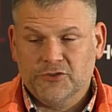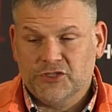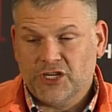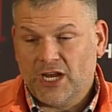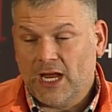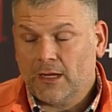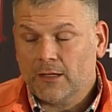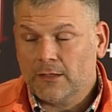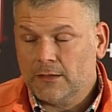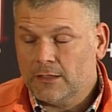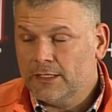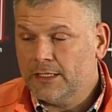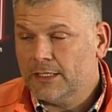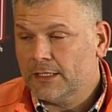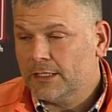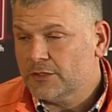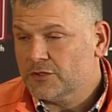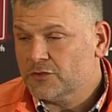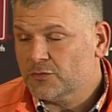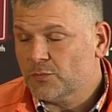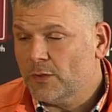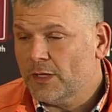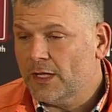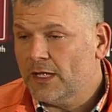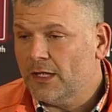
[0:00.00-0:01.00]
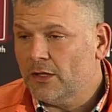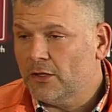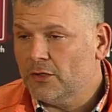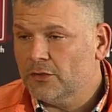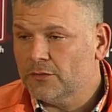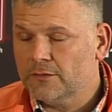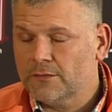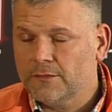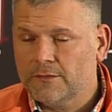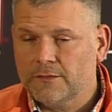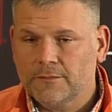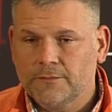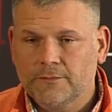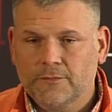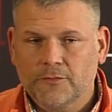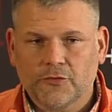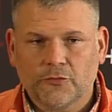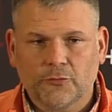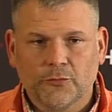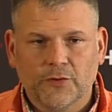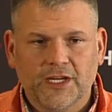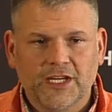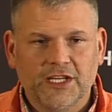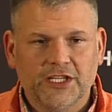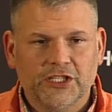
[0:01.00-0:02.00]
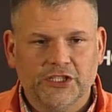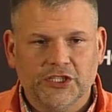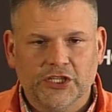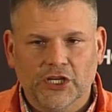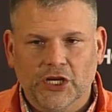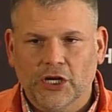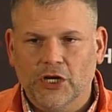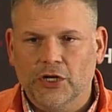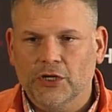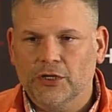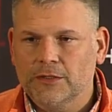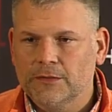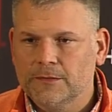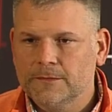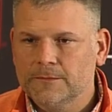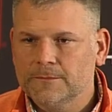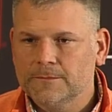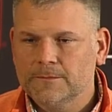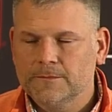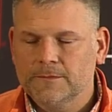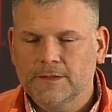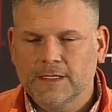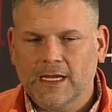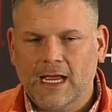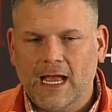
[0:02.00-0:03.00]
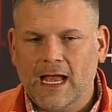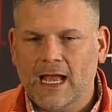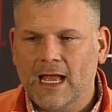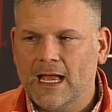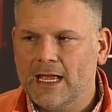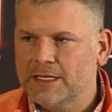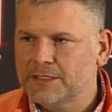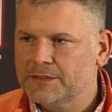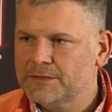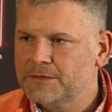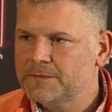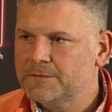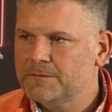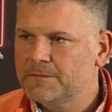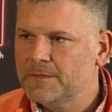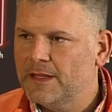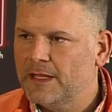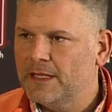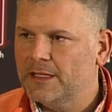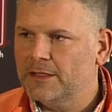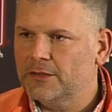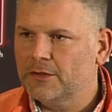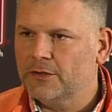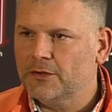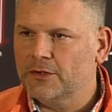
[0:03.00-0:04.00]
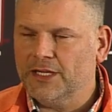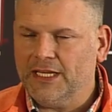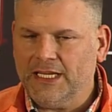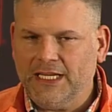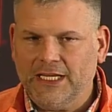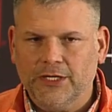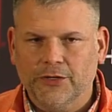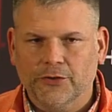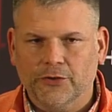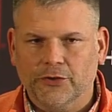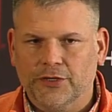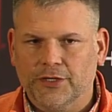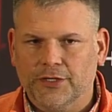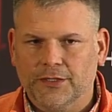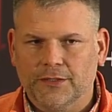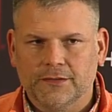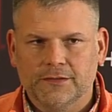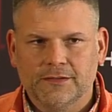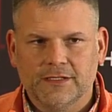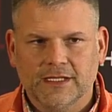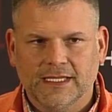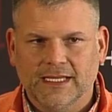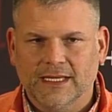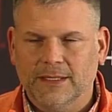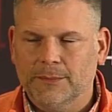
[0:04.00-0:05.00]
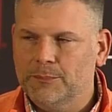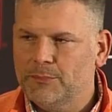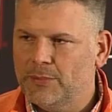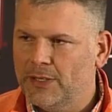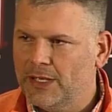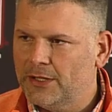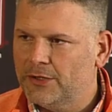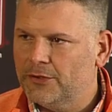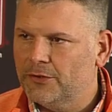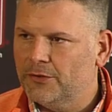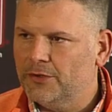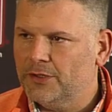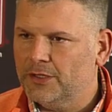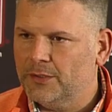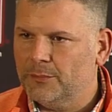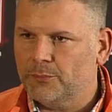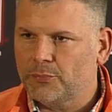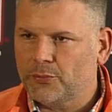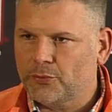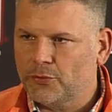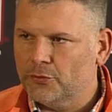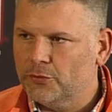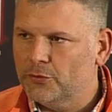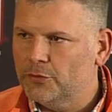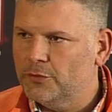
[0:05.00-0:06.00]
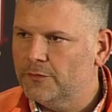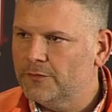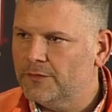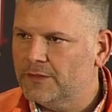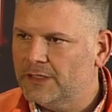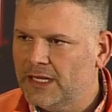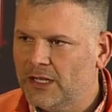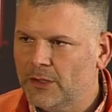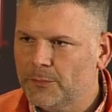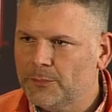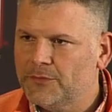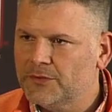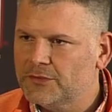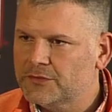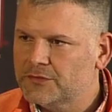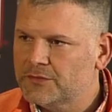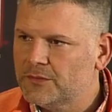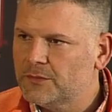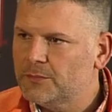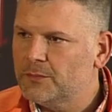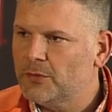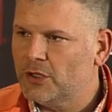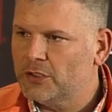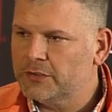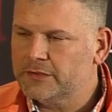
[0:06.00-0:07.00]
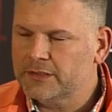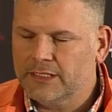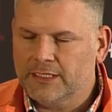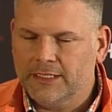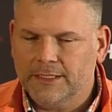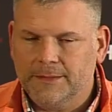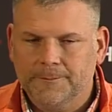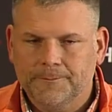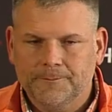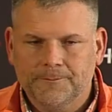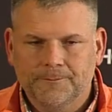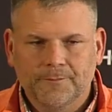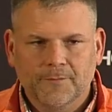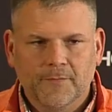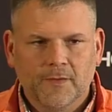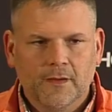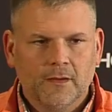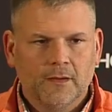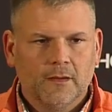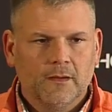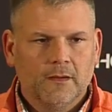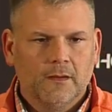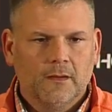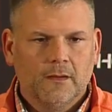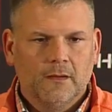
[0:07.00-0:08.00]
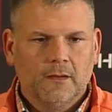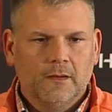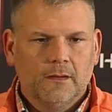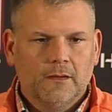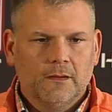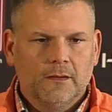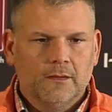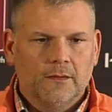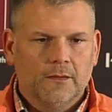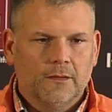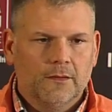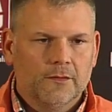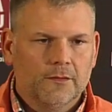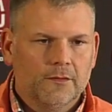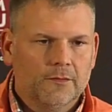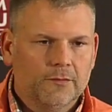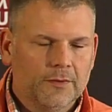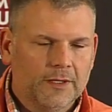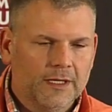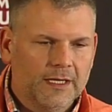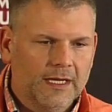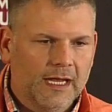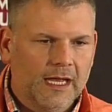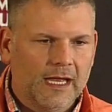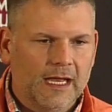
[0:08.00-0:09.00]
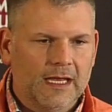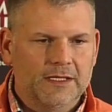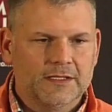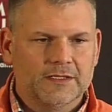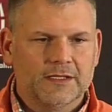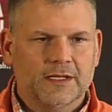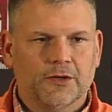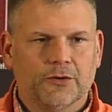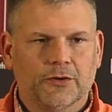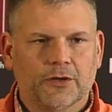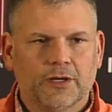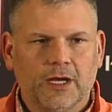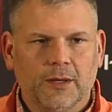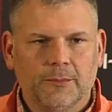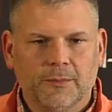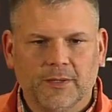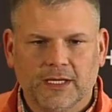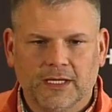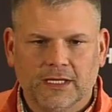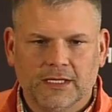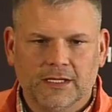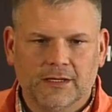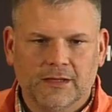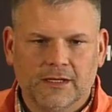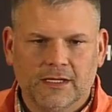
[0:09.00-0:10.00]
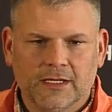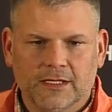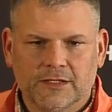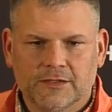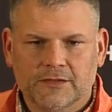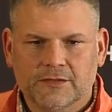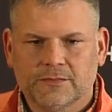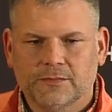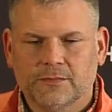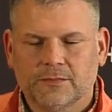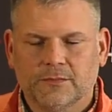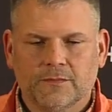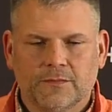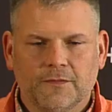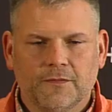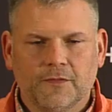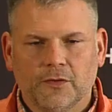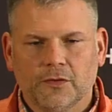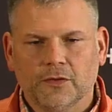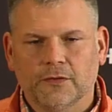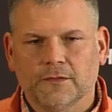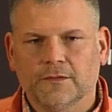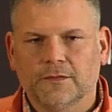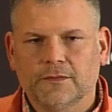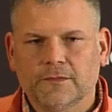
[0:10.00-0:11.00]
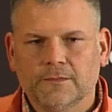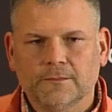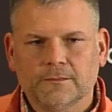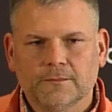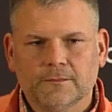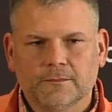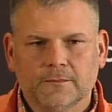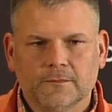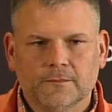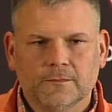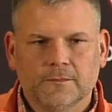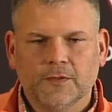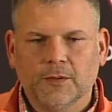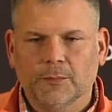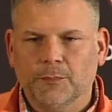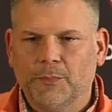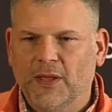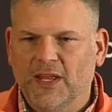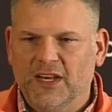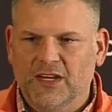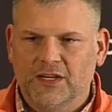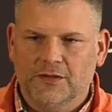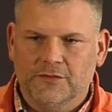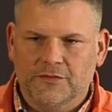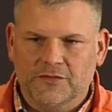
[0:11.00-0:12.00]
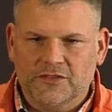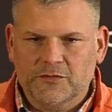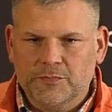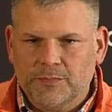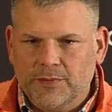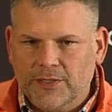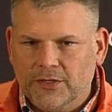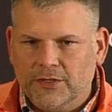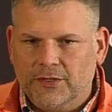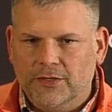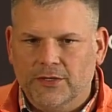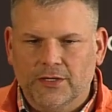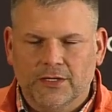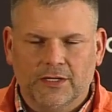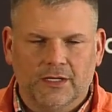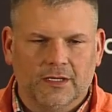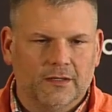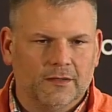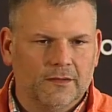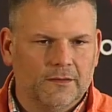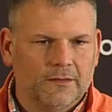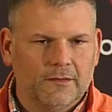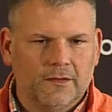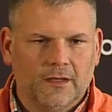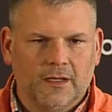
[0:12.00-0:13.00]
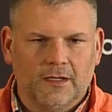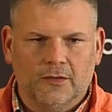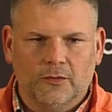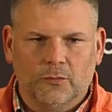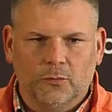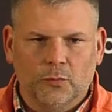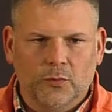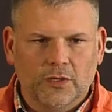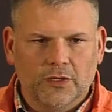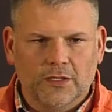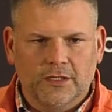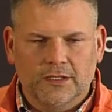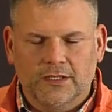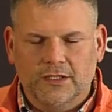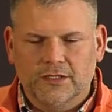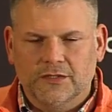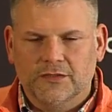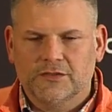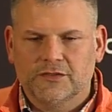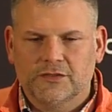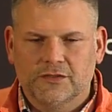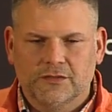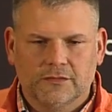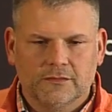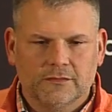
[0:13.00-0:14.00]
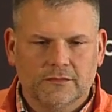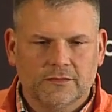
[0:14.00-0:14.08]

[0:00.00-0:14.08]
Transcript: Jack Click as well, three young guys that are eager to get better and improve and help this football team, three guys that are coming into this full of competitive spirit and a willingness